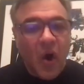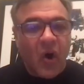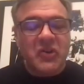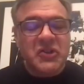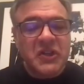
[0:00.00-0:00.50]

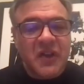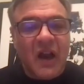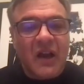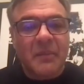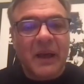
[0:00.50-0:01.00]
all she
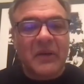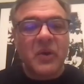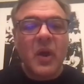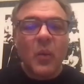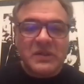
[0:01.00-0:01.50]
talked about
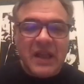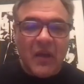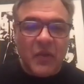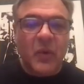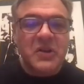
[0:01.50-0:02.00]
was
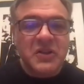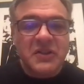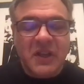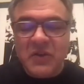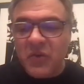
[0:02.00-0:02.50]
how the
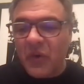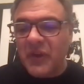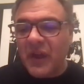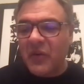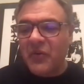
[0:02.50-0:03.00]
Russians controlled
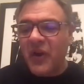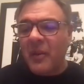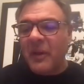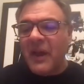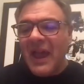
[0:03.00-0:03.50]
Donald Trump.